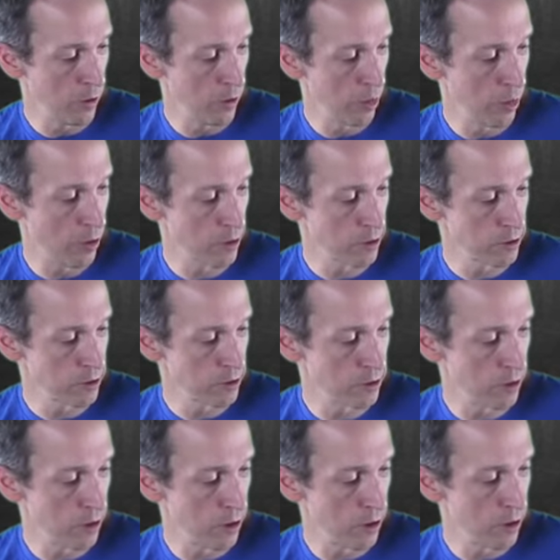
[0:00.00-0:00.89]
the
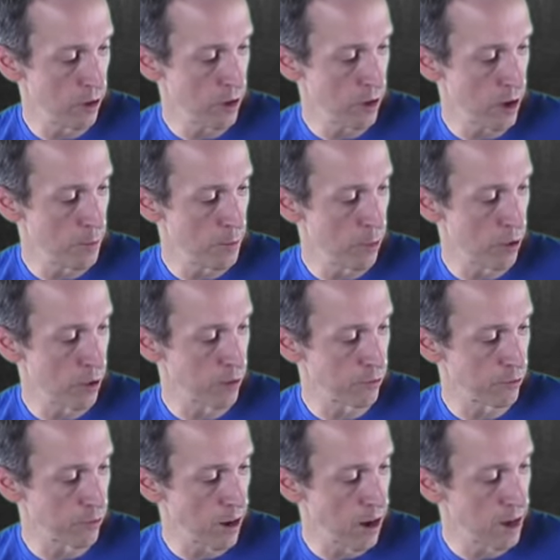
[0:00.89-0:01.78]
3rd
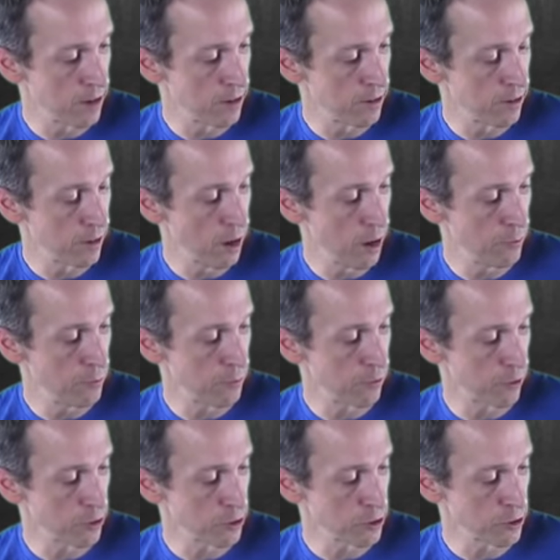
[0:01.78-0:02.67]
fret of the
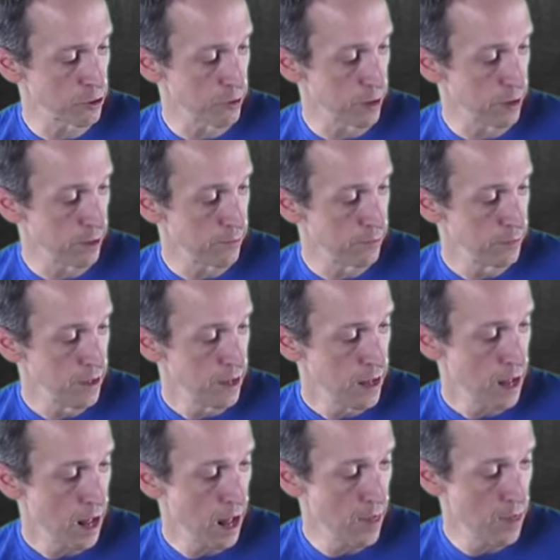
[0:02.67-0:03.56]
1st
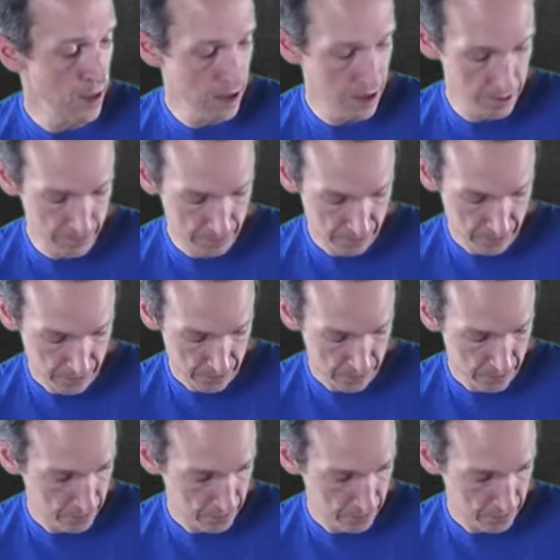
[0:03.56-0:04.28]
string, and then